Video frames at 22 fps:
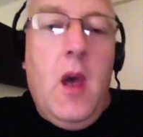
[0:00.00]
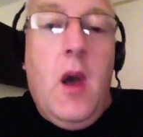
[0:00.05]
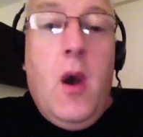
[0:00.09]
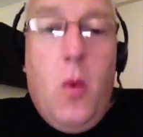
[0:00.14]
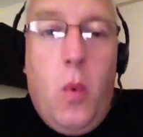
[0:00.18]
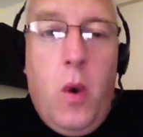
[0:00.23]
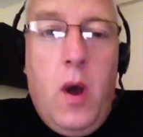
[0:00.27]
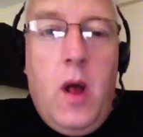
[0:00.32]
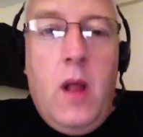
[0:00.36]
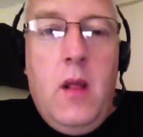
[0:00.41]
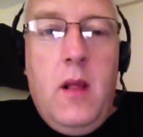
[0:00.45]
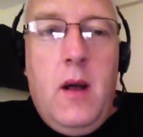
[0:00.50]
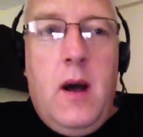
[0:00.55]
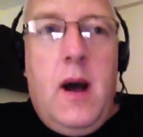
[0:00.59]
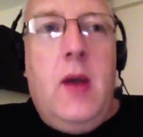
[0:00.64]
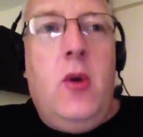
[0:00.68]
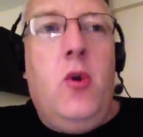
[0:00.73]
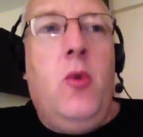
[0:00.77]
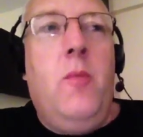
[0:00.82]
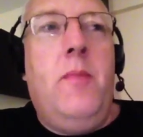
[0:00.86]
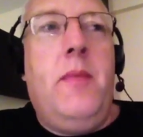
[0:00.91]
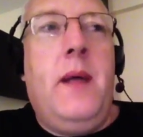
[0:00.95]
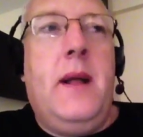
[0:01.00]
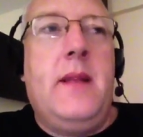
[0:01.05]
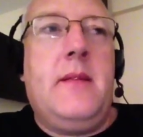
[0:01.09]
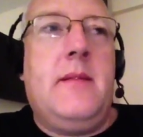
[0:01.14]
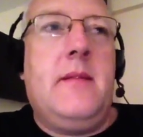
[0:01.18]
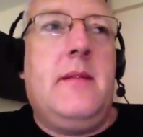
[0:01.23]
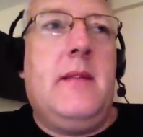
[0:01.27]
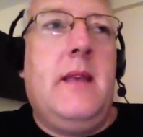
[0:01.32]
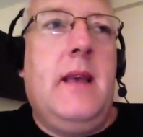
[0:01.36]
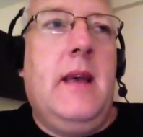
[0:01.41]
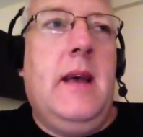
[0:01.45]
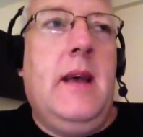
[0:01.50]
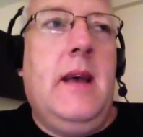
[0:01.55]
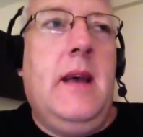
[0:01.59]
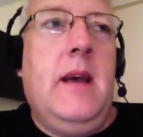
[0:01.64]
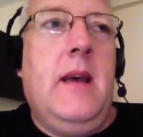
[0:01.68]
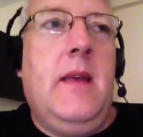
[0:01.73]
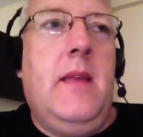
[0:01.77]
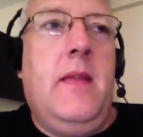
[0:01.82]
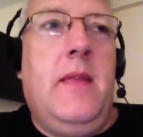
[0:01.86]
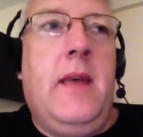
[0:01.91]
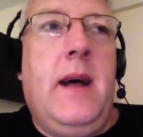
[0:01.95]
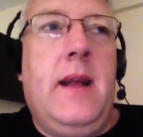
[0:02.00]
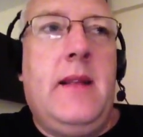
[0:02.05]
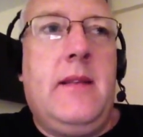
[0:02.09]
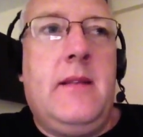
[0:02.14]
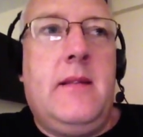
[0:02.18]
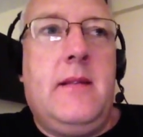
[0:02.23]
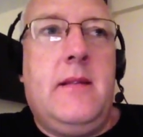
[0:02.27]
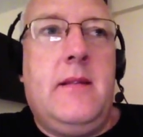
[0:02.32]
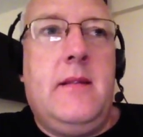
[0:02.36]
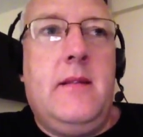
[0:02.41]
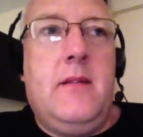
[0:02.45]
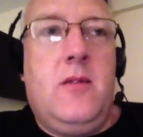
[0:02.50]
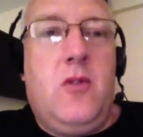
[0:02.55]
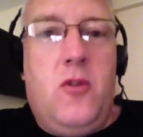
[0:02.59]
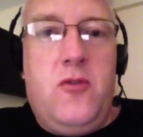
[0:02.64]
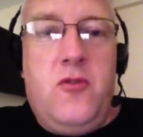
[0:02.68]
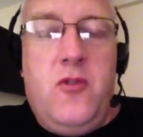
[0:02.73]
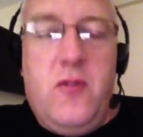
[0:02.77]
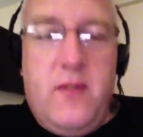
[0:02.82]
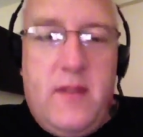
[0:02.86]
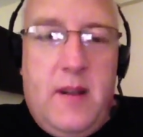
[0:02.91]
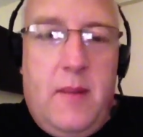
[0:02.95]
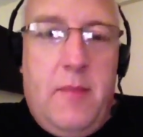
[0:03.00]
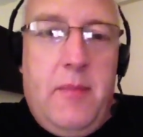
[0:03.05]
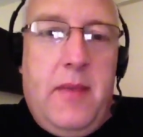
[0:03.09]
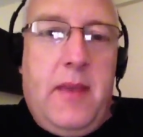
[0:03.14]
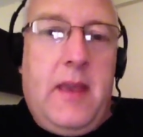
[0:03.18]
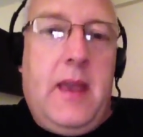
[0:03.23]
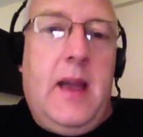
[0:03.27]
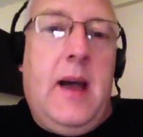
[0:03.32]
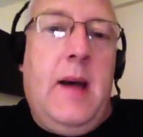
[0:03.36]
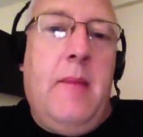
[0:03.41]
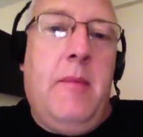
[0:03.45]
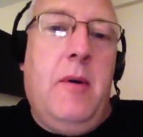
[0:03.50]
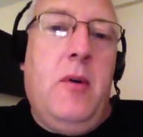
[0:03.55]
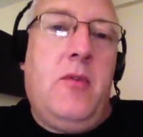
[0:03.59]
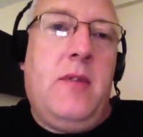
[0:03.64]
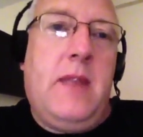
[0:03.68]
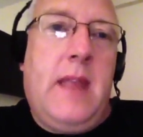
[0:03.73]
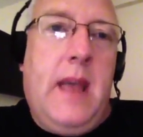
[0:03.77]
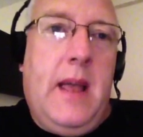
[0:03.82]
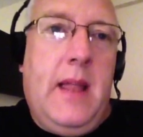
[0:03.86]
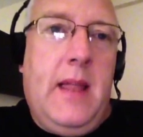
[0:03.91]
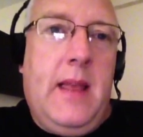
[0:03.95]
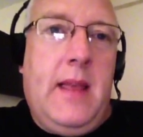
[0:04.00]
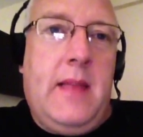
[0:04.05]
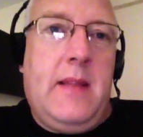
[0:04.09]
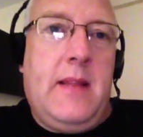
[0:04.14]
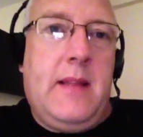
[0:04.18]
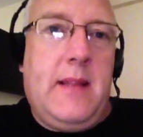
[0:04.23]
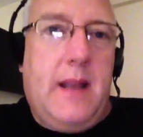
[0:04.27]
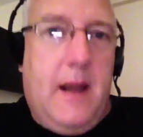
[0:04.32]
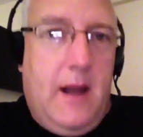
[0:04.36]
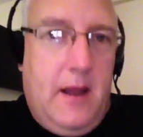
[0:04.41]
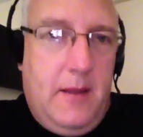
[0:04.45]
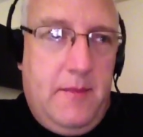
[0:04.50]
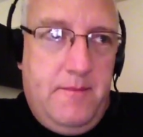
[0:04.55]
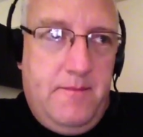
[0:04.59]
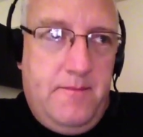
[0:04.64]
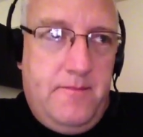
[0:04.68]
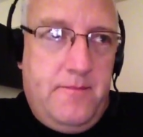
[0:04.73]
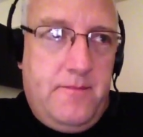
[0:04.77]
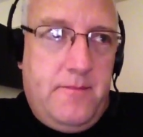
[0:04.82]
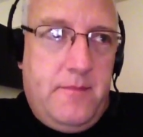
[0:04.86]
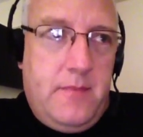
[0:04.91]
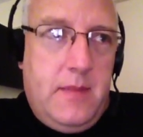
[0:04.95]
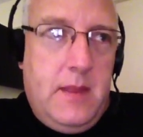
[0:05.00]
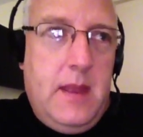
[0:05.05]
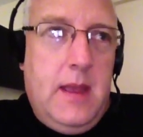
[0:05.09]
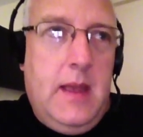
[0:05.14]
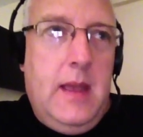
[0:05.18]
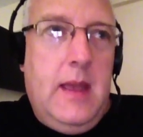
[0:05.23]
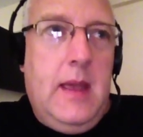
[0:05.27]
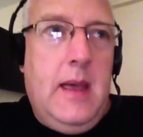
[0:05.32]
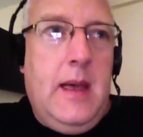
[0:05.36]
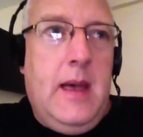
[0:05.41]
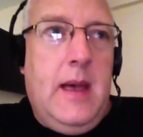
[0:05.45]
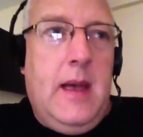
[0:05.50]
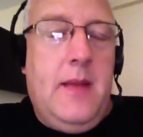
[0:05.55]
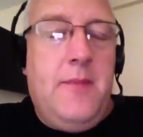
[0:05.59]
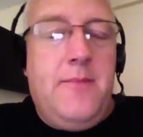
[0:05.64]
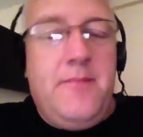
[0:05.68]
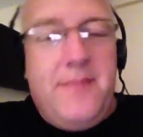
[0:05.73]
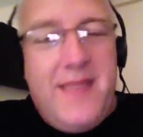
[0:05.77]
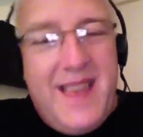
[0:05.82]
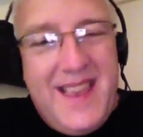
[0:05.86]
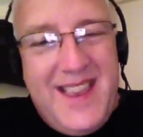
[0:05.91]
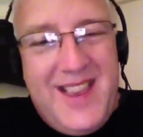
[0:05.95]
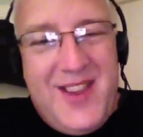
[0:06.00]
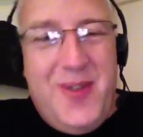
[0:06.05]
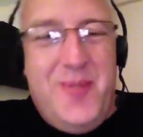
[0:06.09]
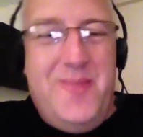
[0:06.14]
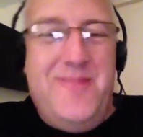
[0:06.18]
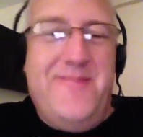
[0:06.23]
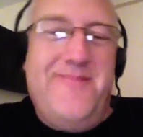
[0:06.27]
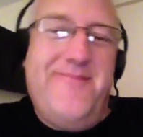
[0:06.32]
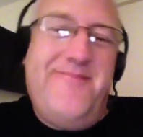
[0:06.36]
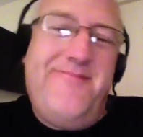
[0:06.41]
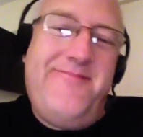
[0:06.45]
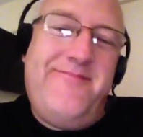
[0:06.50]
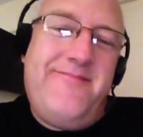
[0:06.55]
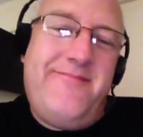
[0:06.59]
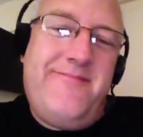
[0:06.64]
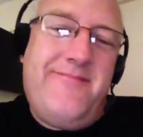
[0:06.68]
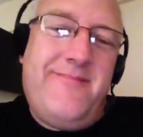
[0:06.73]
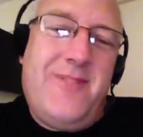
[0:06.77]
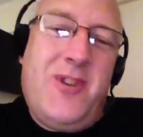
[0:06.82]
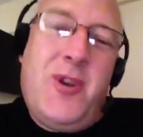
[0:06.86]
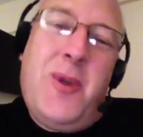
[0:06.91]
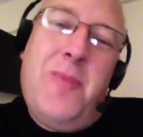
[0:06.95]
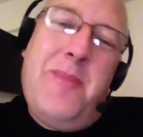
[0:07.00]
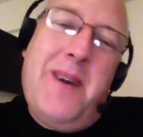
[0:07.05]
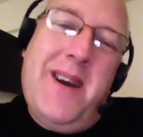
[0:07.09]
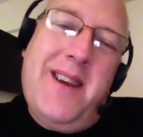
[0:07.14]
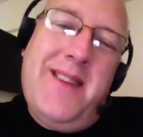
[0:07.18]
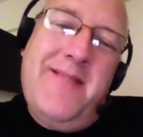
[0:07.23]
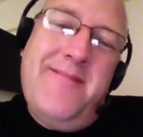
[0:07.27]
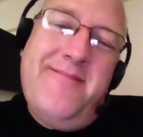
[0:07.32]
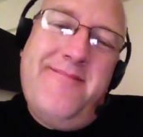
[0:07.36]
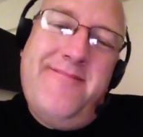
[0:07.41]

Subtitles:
Well, I hope that's taught you something about telling the time. Thank you. Goodbye.